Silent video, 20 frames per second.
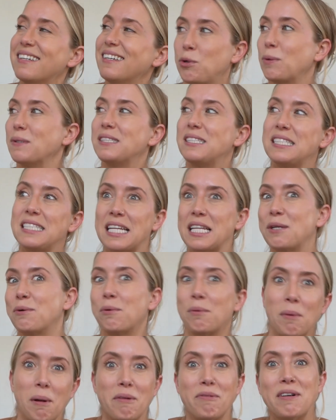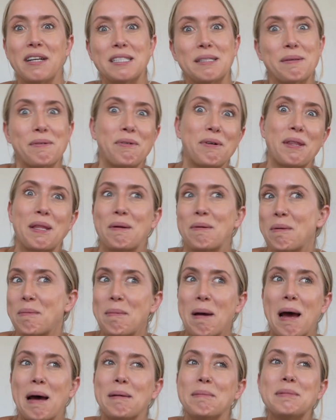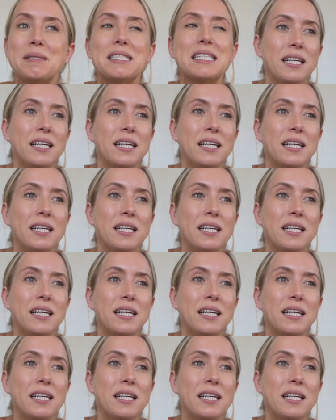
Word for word: Was generally were my friends before they were moms.